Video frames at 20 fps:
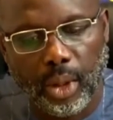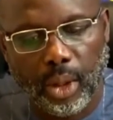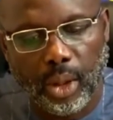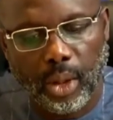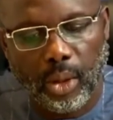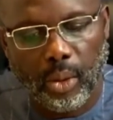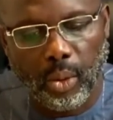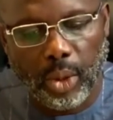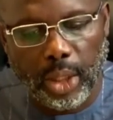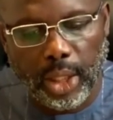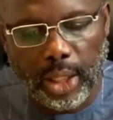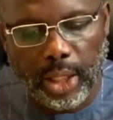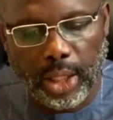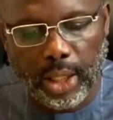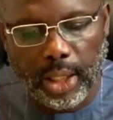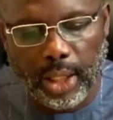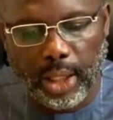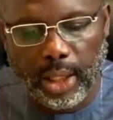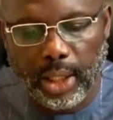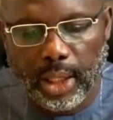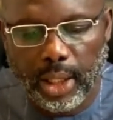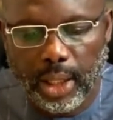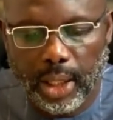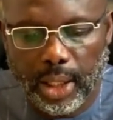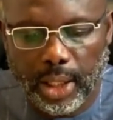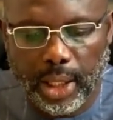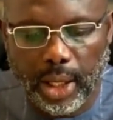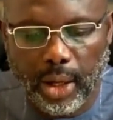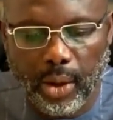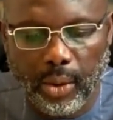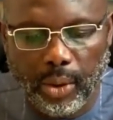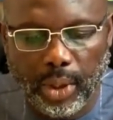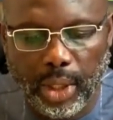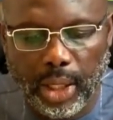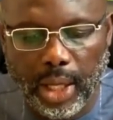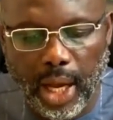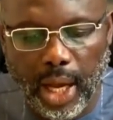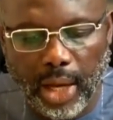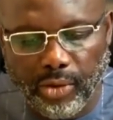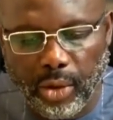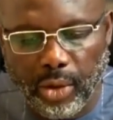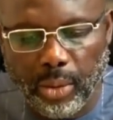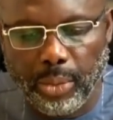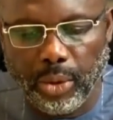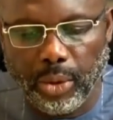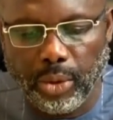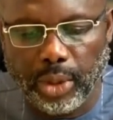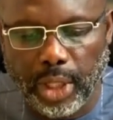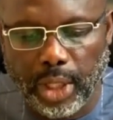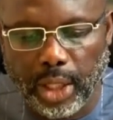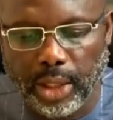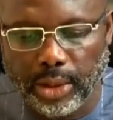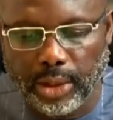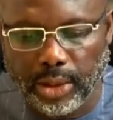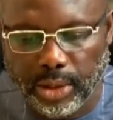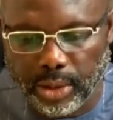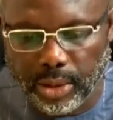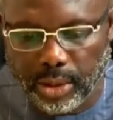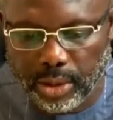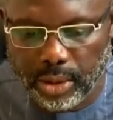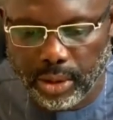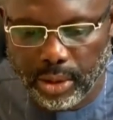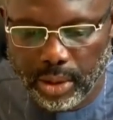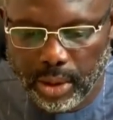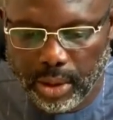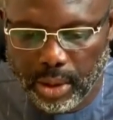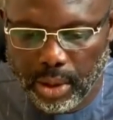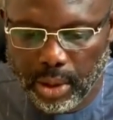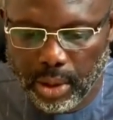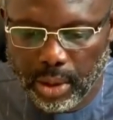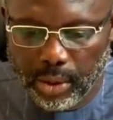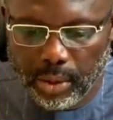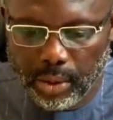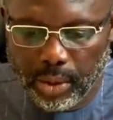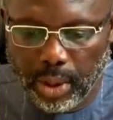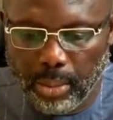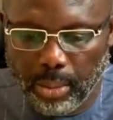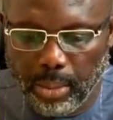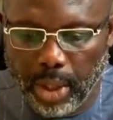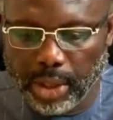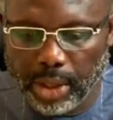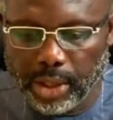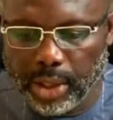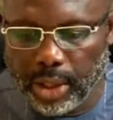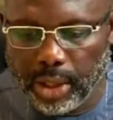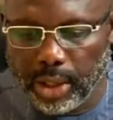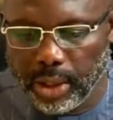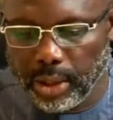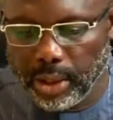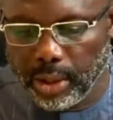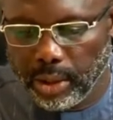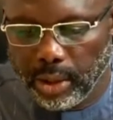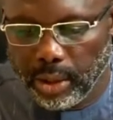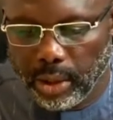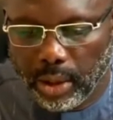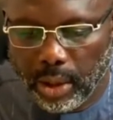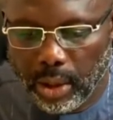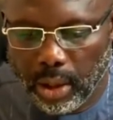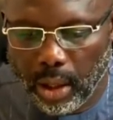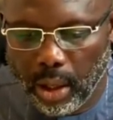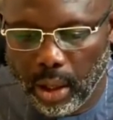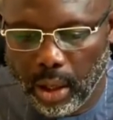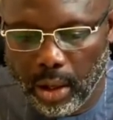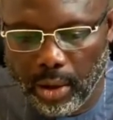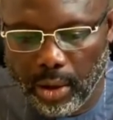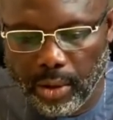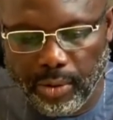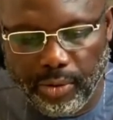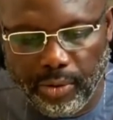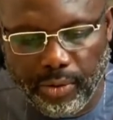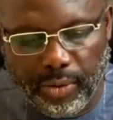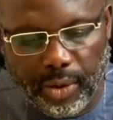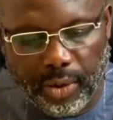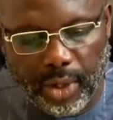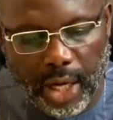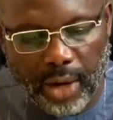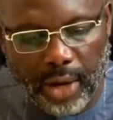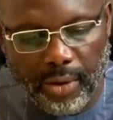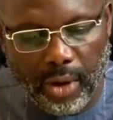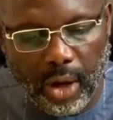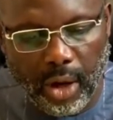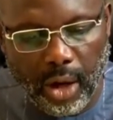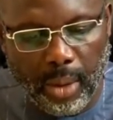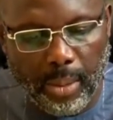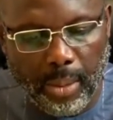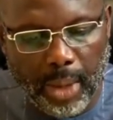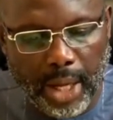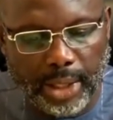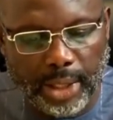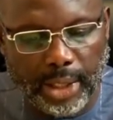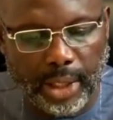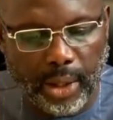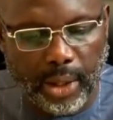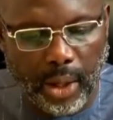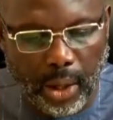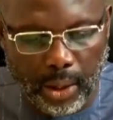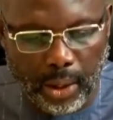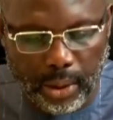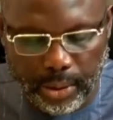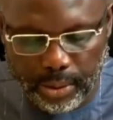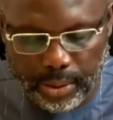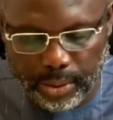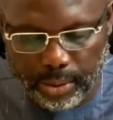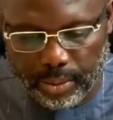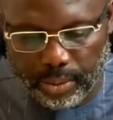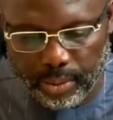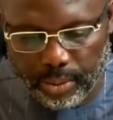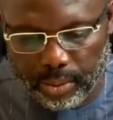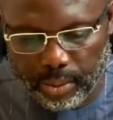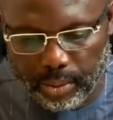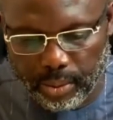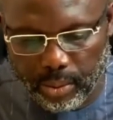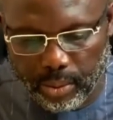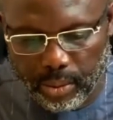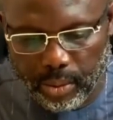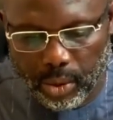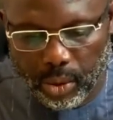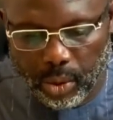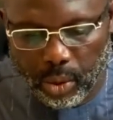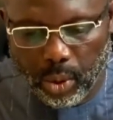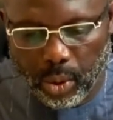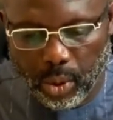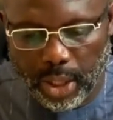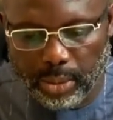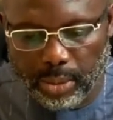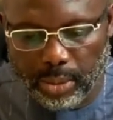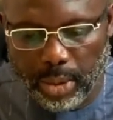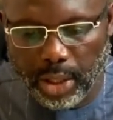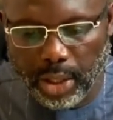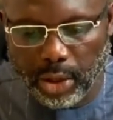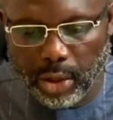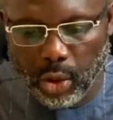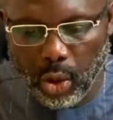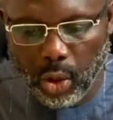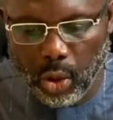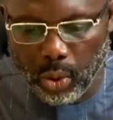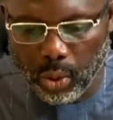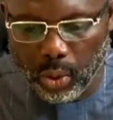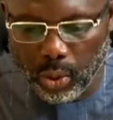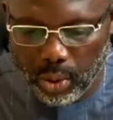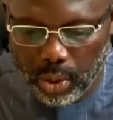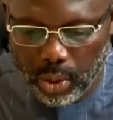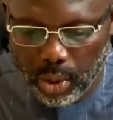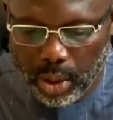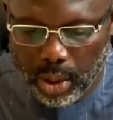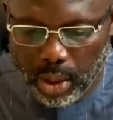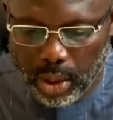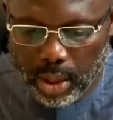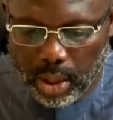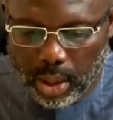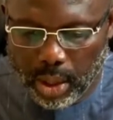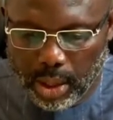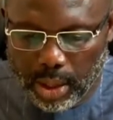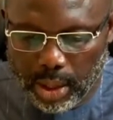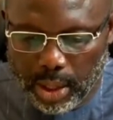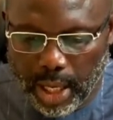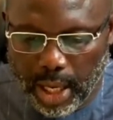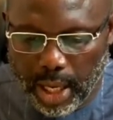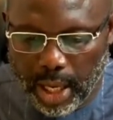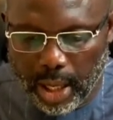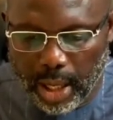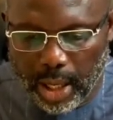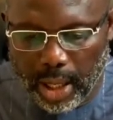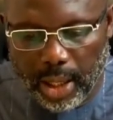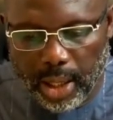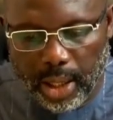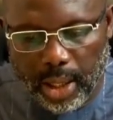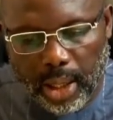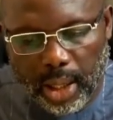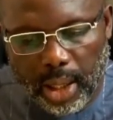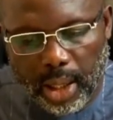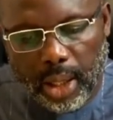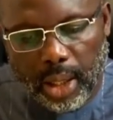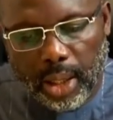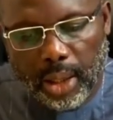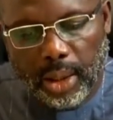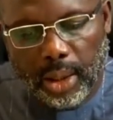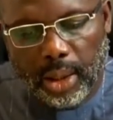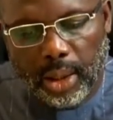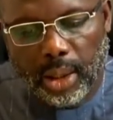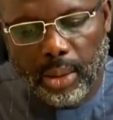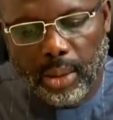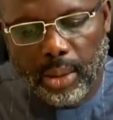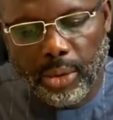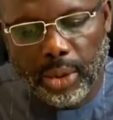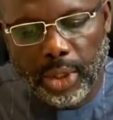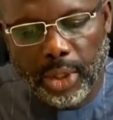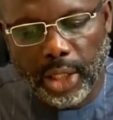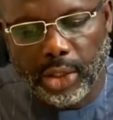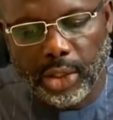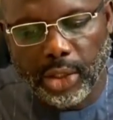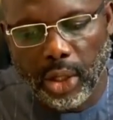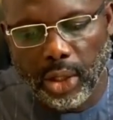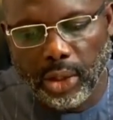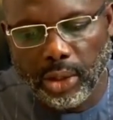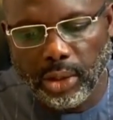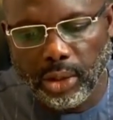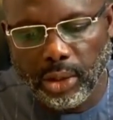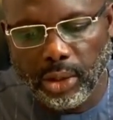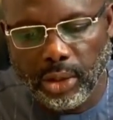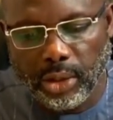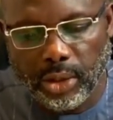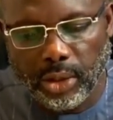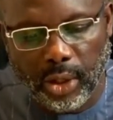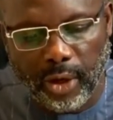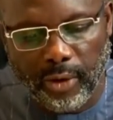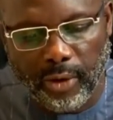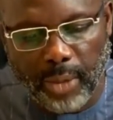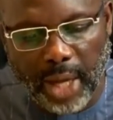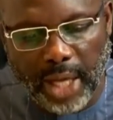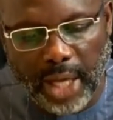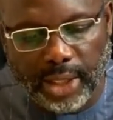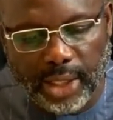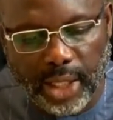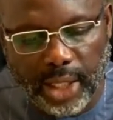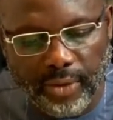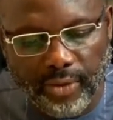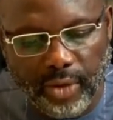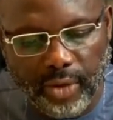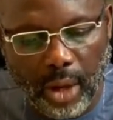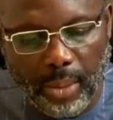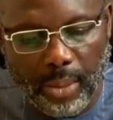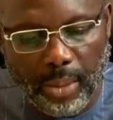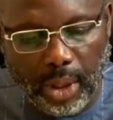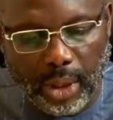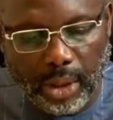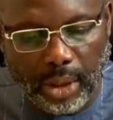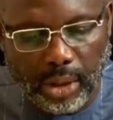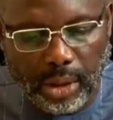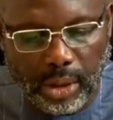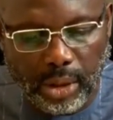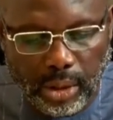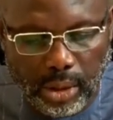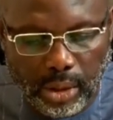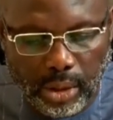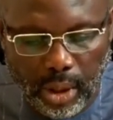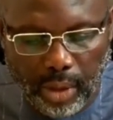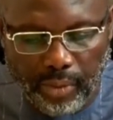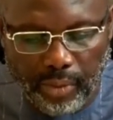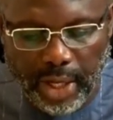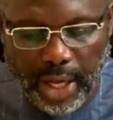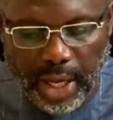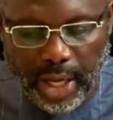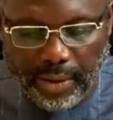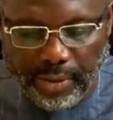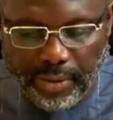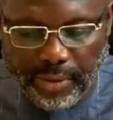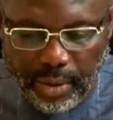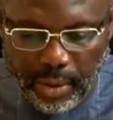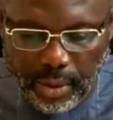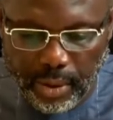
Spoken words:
We can only attribute this to the mercy of our Almighty God, who has made sure that predictions of massive numbers of deaths